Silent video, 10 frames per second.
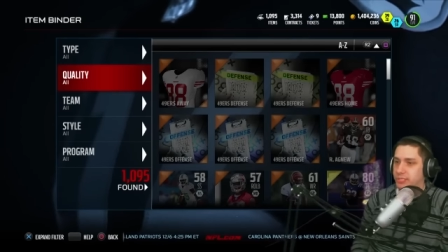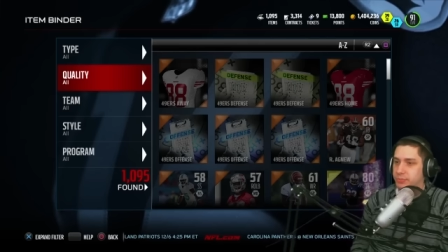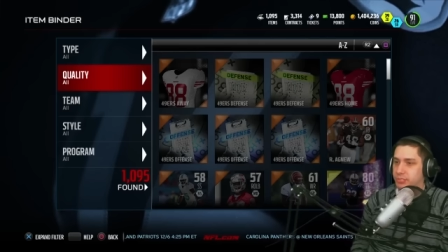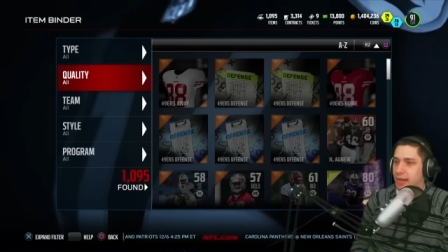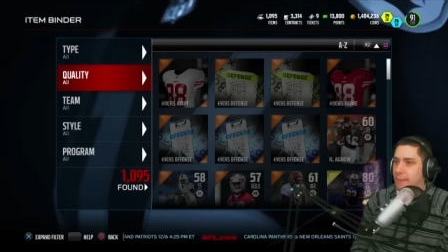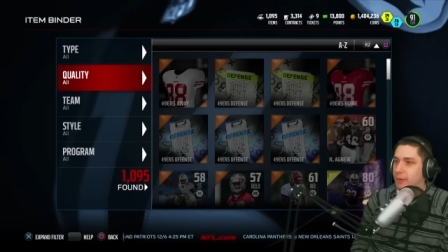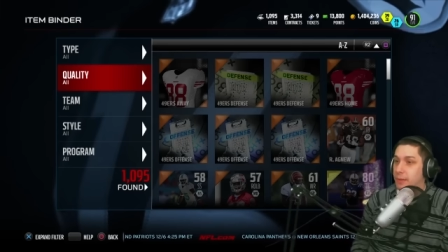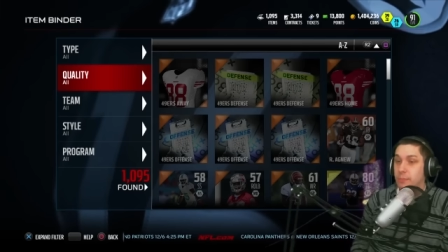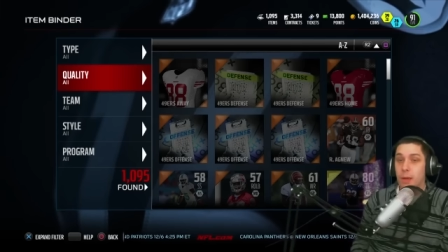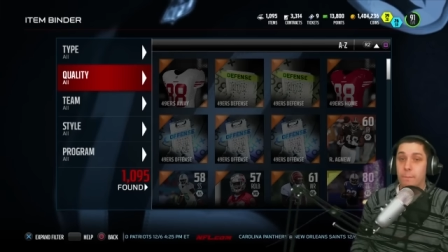subscribe
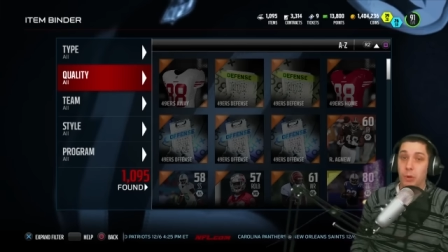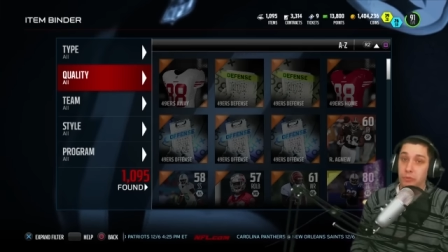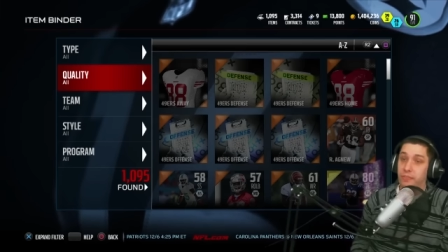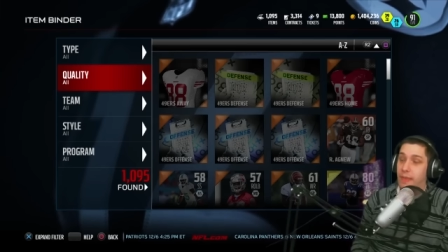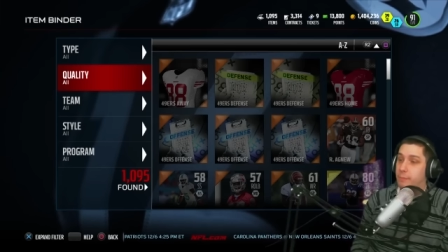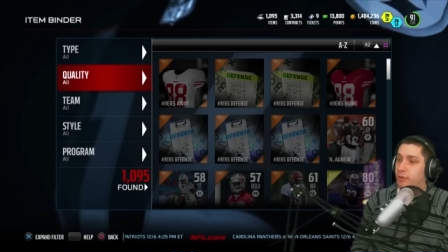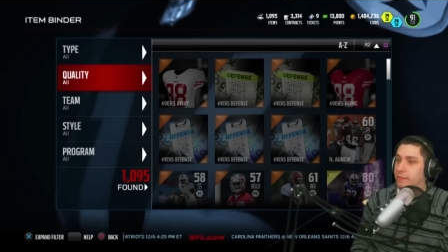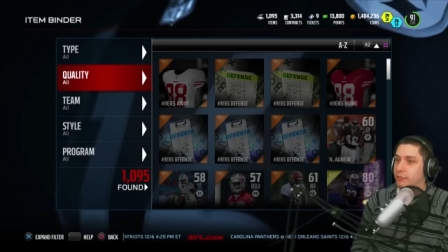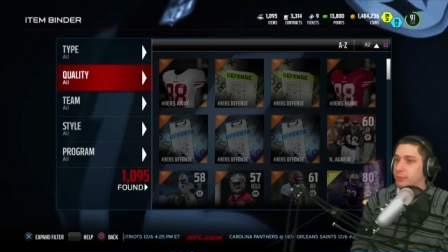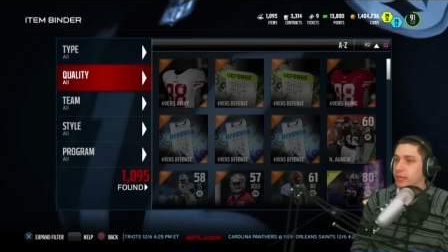button, both of them
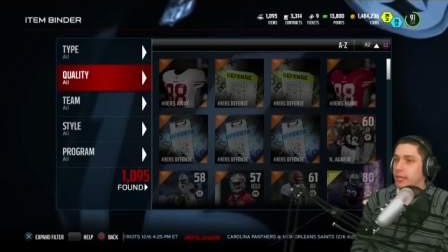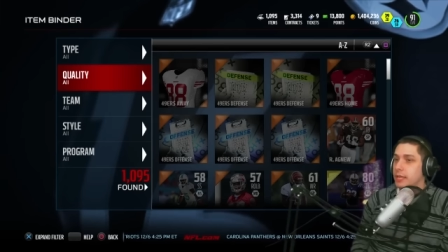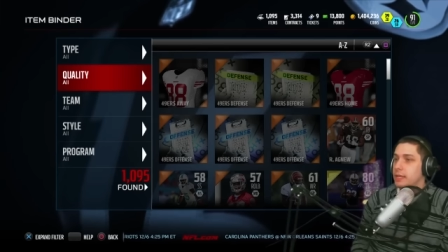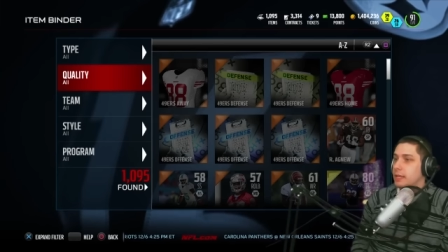preferably,